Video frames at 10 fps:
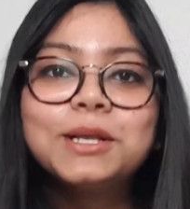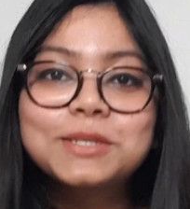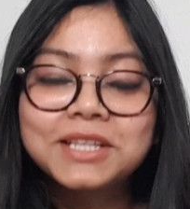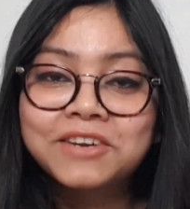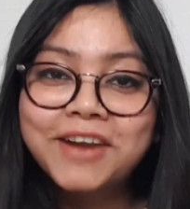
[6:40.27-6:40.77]

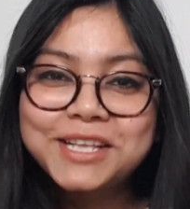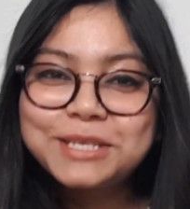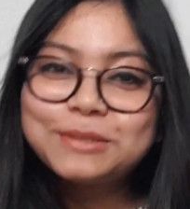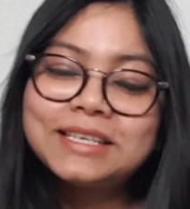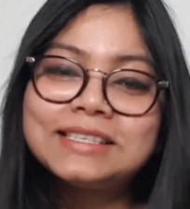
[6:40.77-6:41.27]
So the great
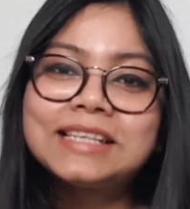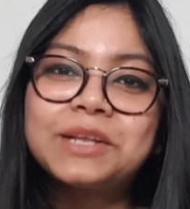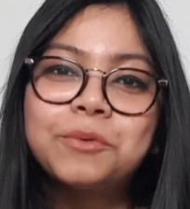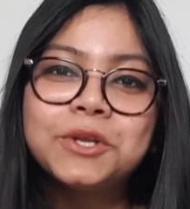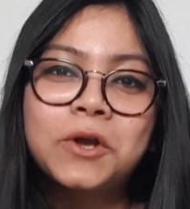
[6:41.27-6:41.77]
news is
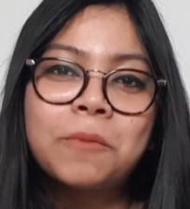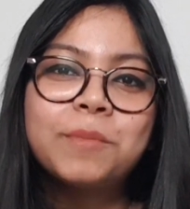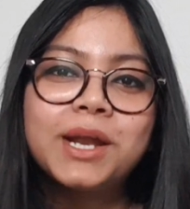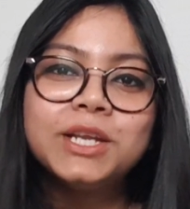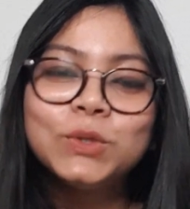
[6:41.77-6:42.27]
that when you
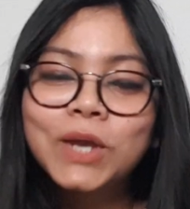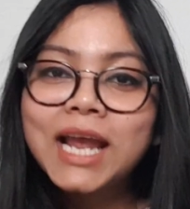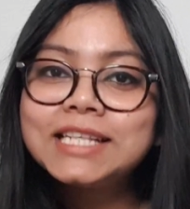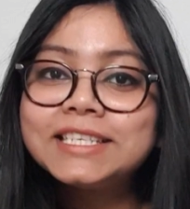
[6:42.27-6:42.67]
compare UK